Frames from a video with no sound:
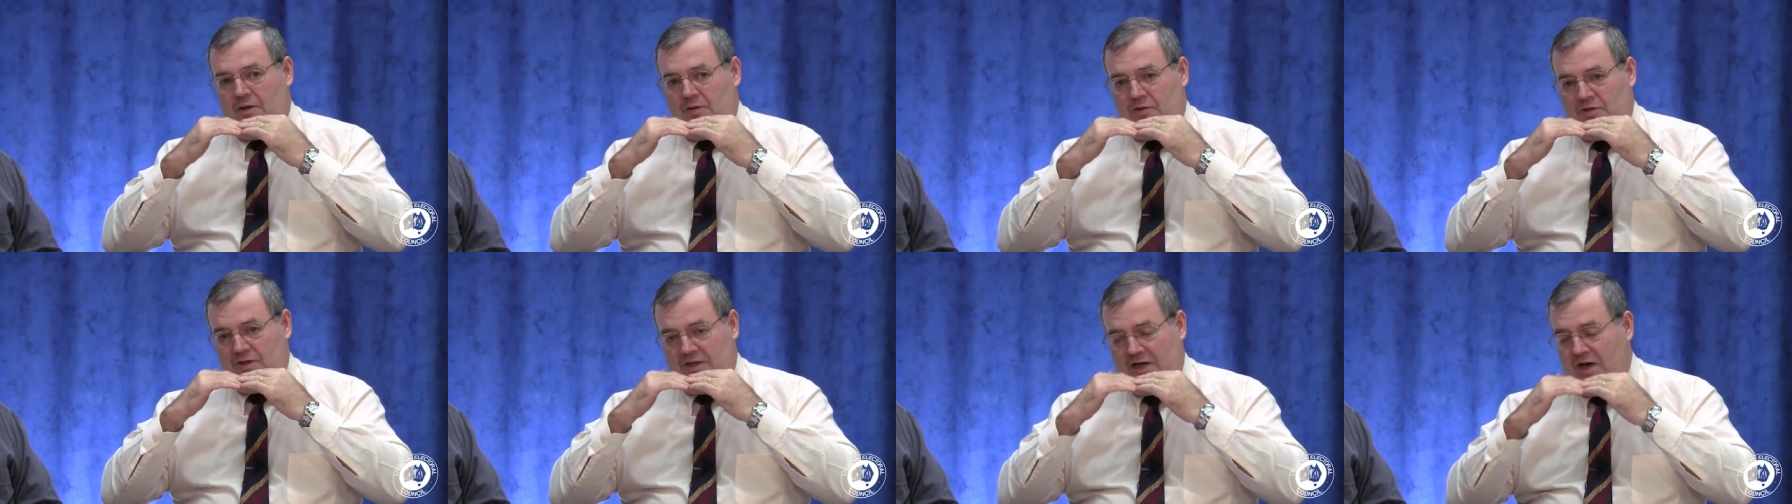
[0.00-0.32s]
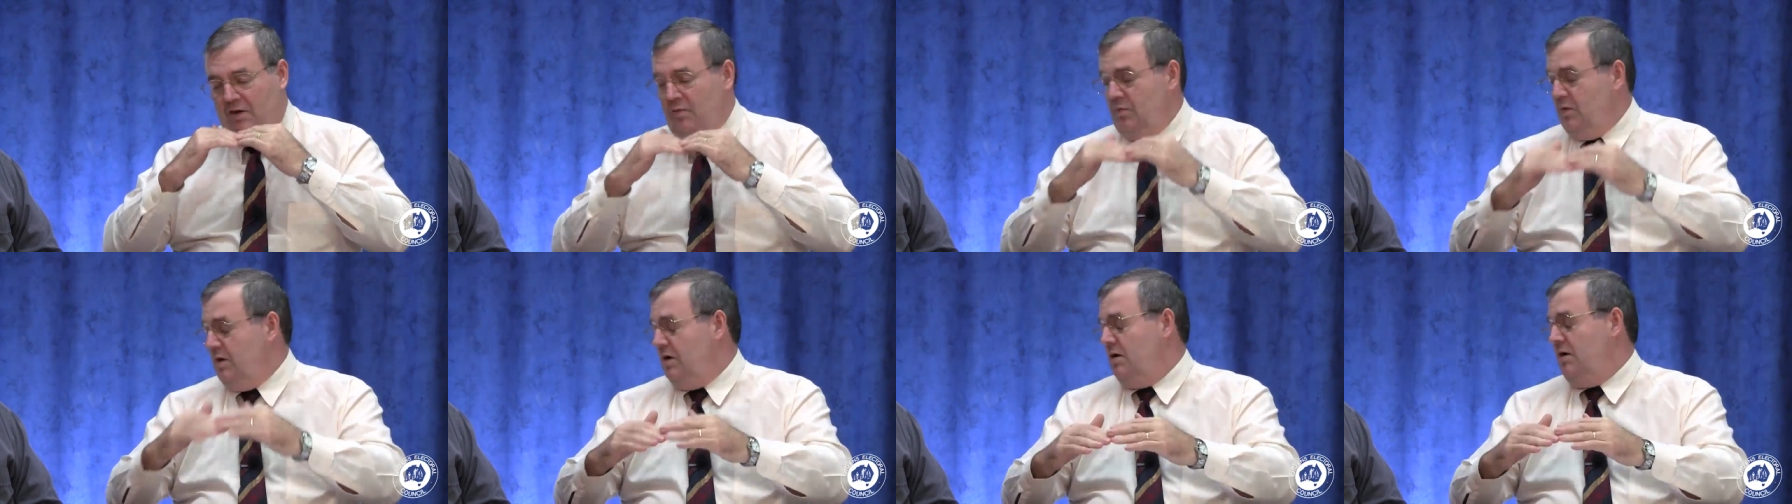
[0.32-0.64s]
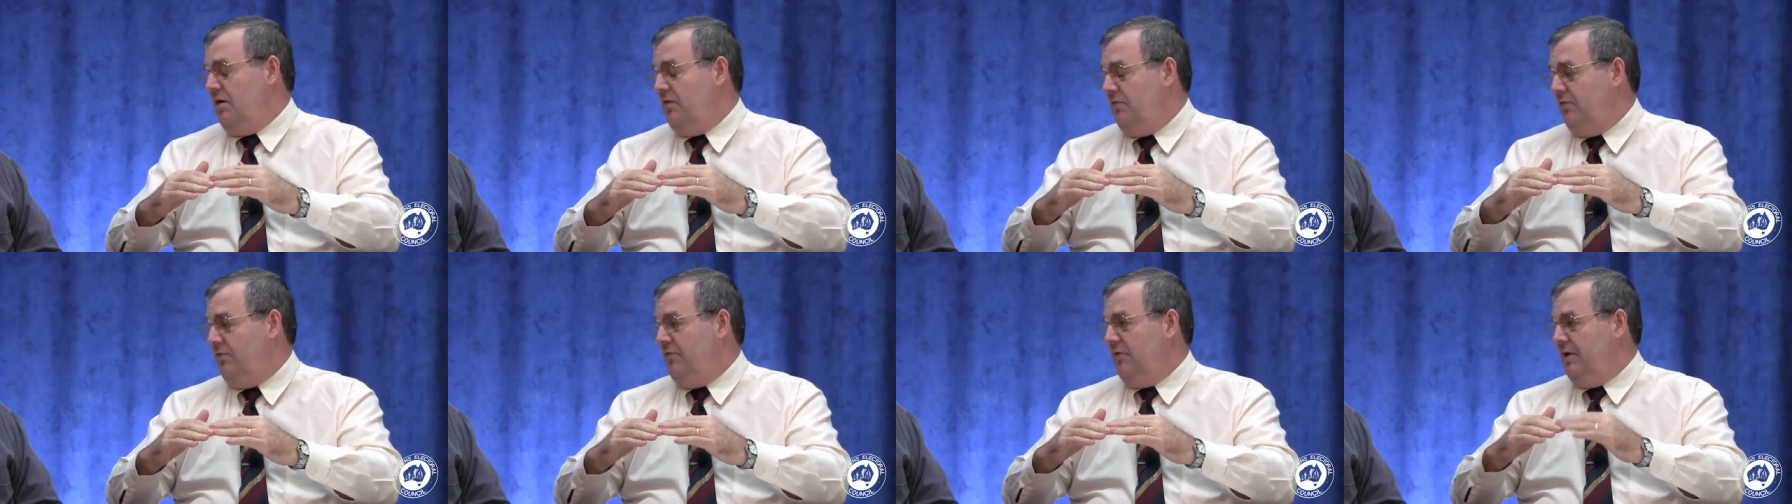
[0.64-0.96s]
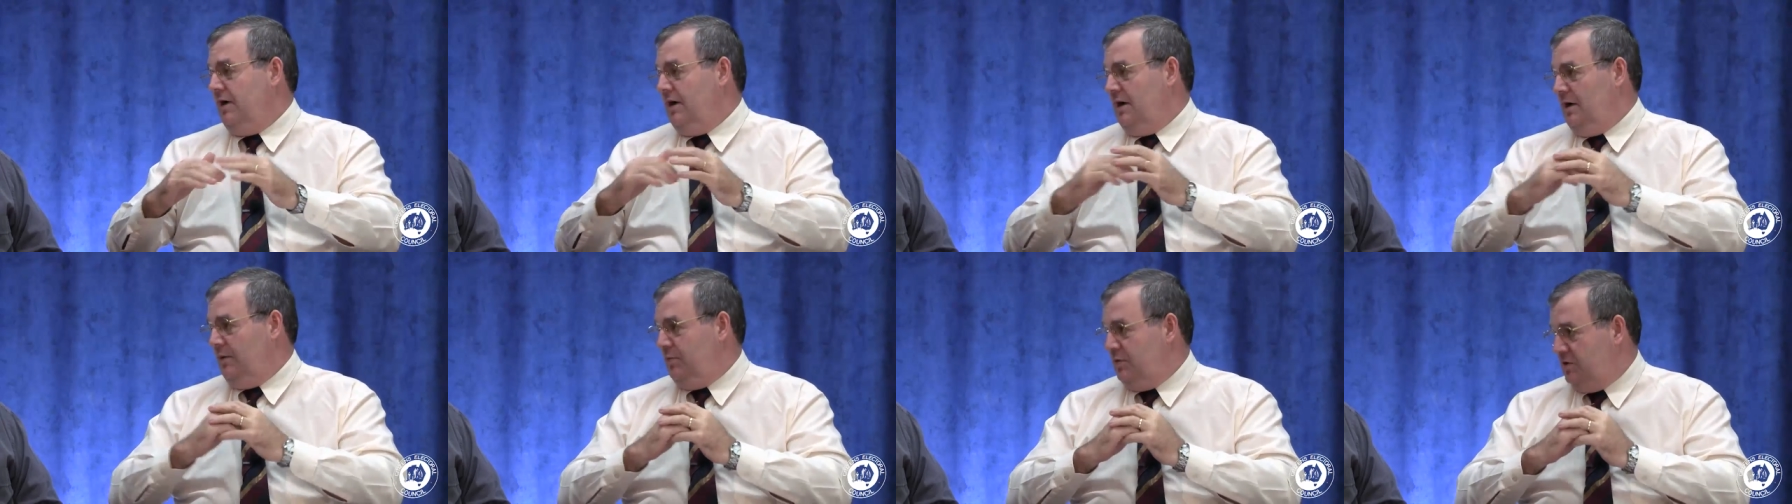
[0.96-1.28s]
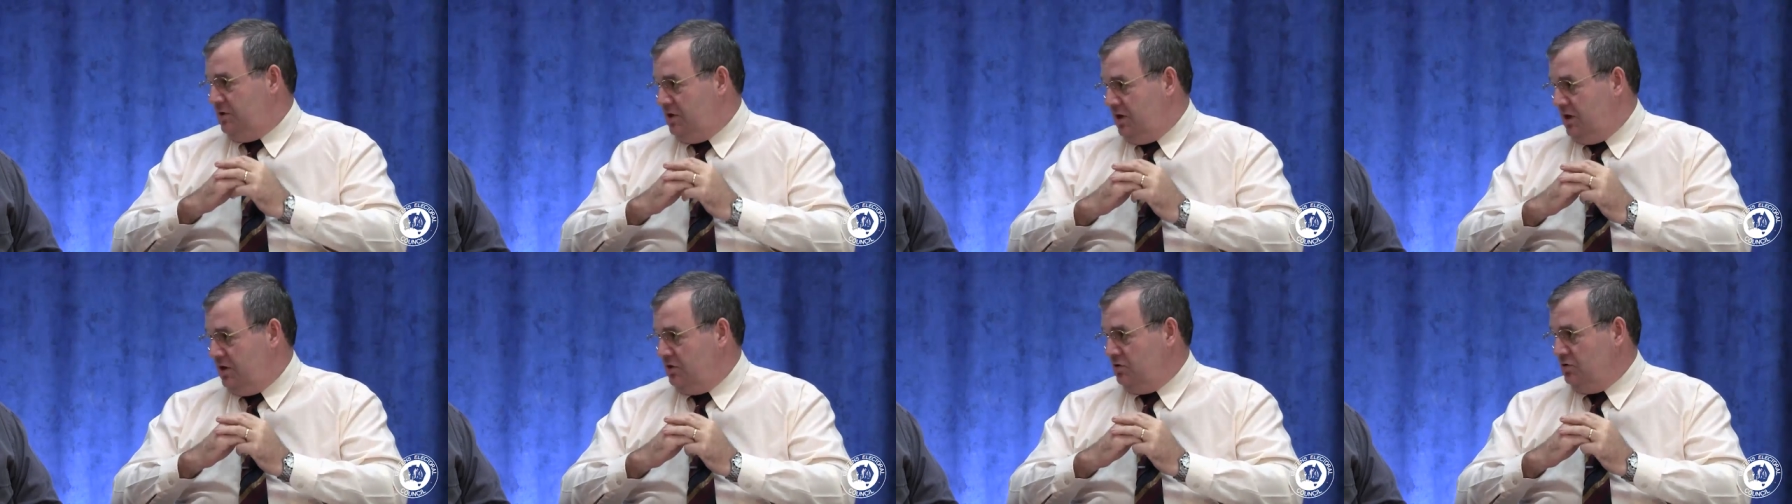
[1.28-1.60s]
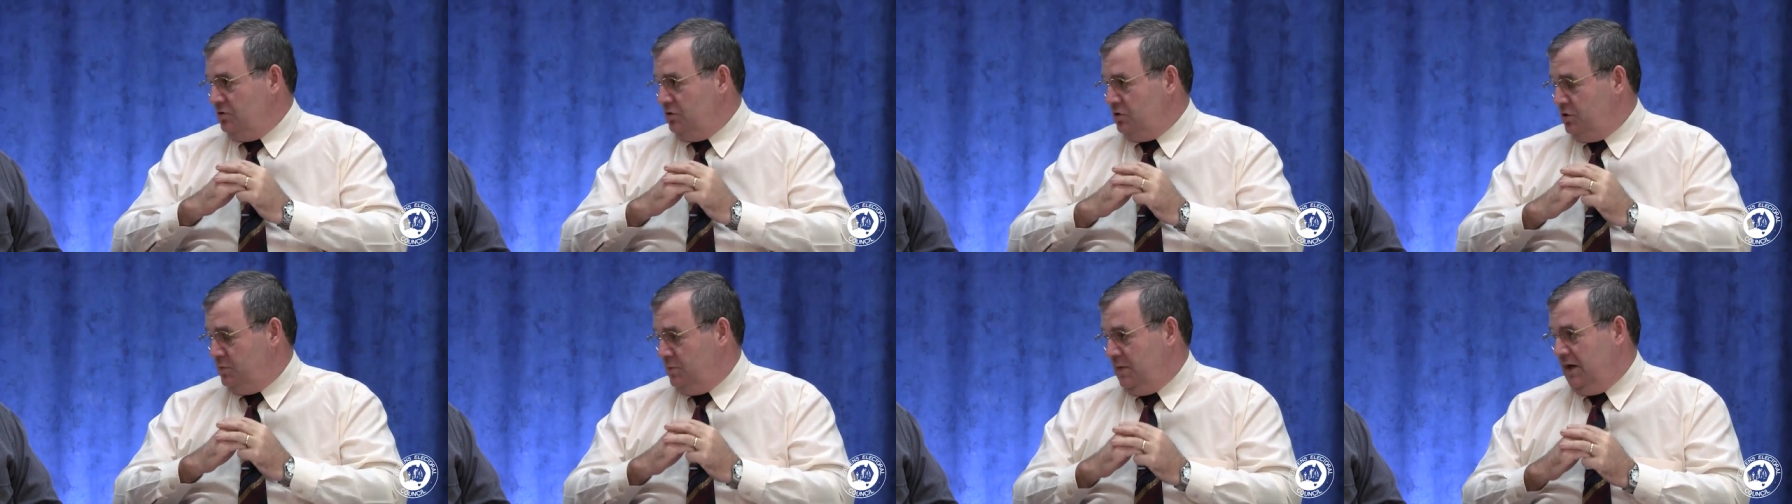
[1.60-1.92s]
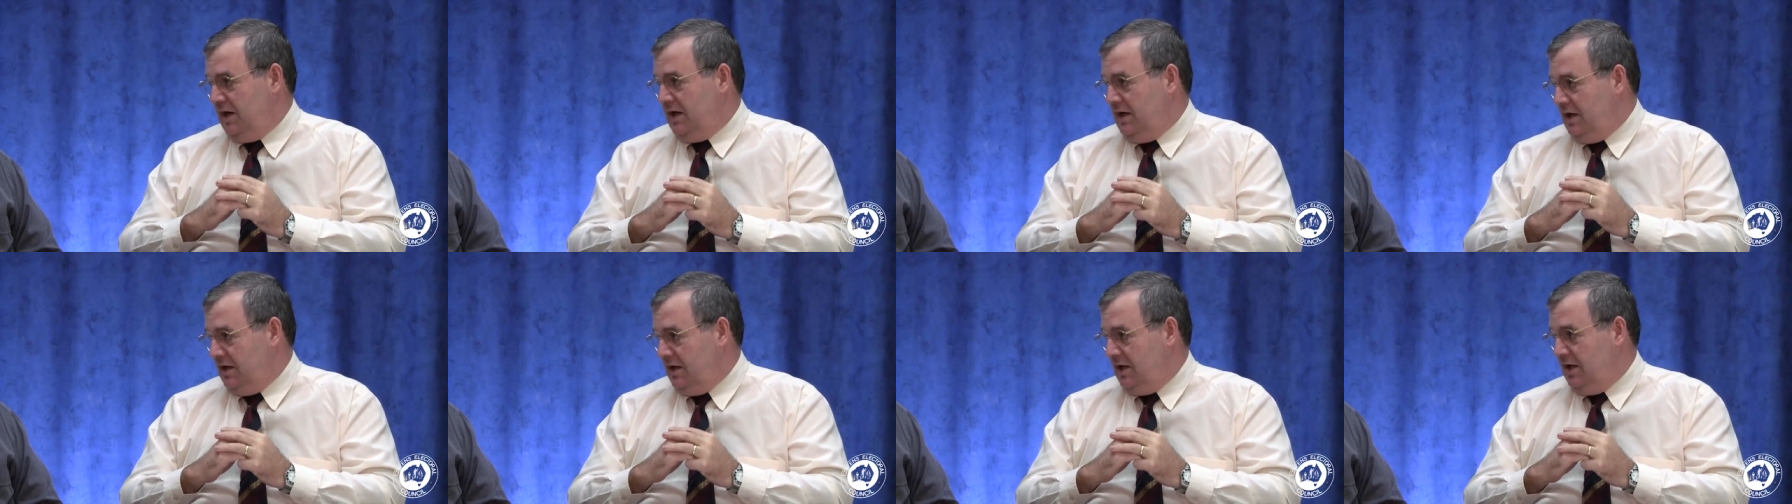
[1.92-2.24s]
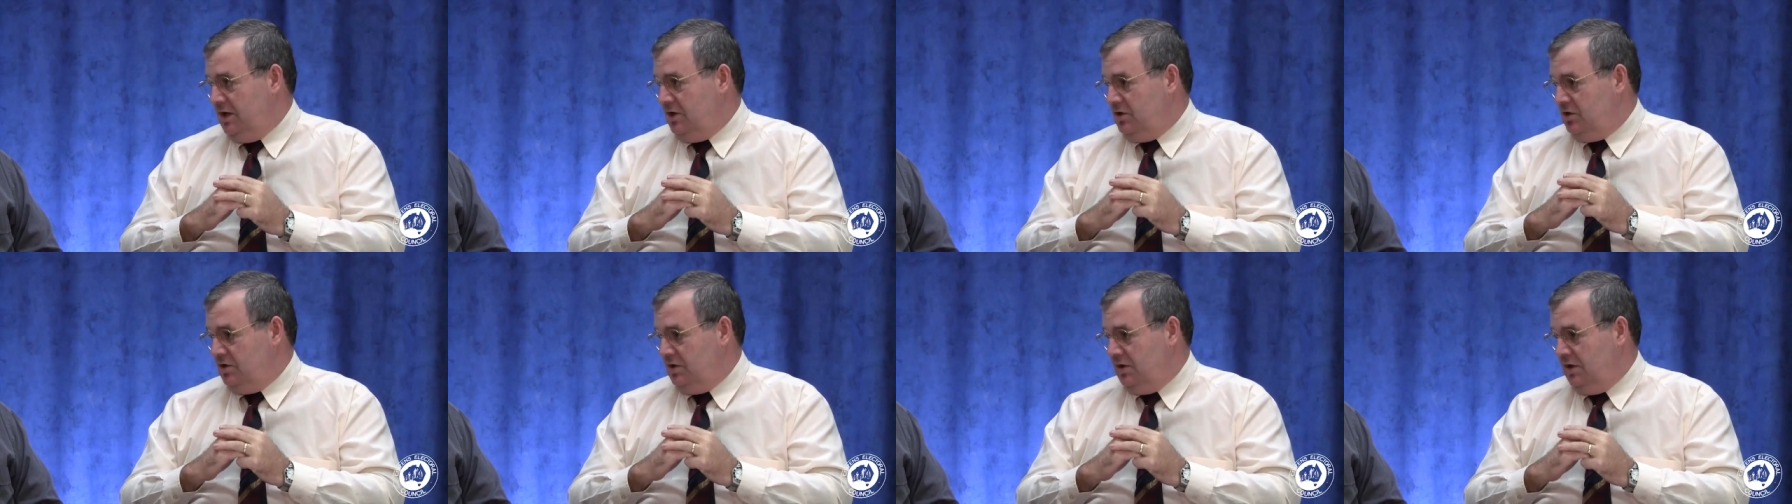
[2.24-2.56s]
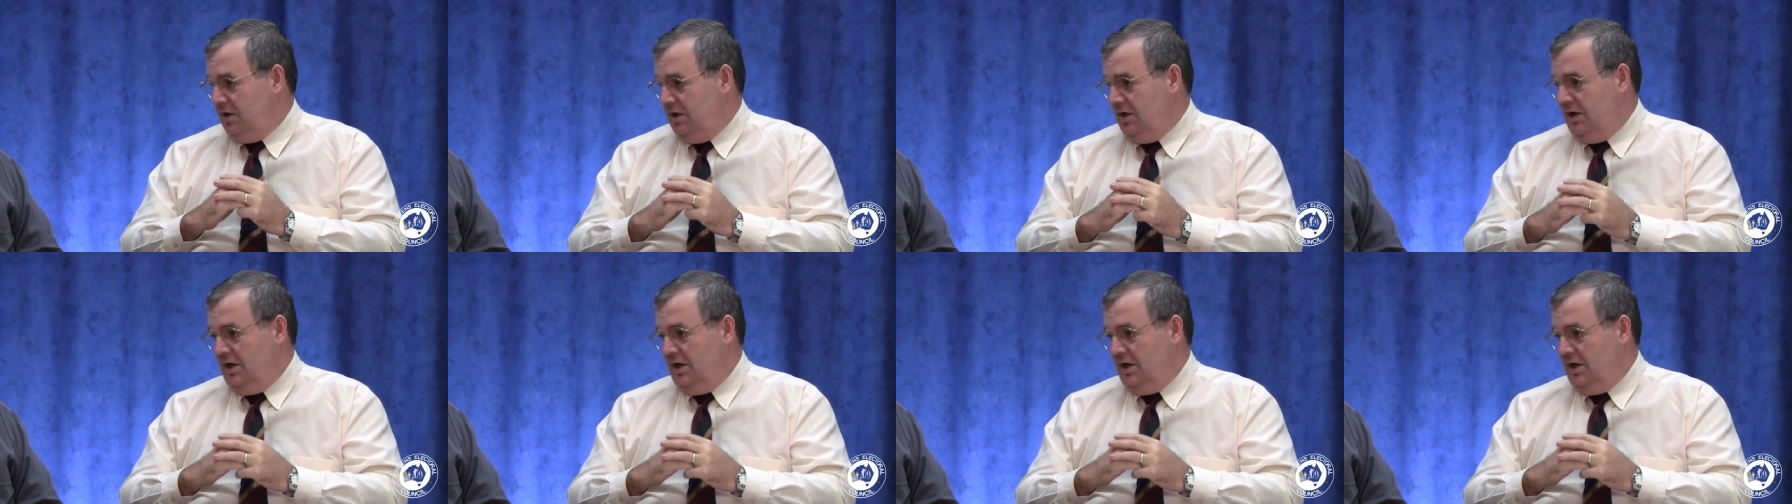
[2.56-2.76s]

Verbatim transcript: to get rid of any potential speculation.